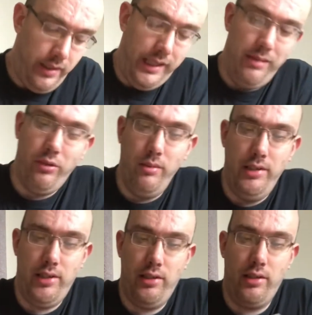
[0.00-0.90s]
the Game Boy,
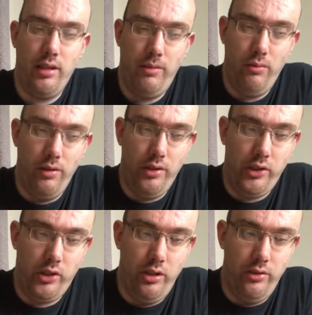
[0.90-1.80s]
which is going to be one that I
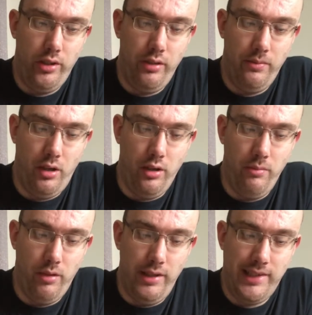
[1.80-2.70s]
showed you on
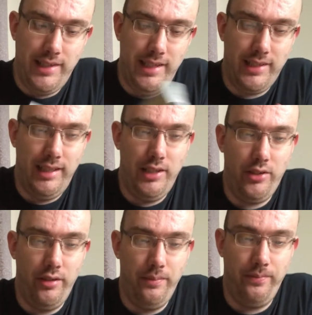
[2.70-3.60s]
my SNES
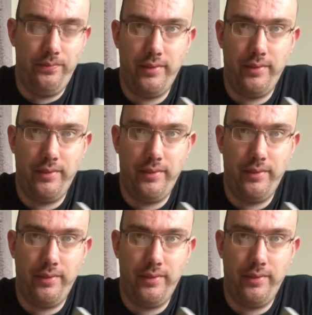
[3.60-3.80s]
collection,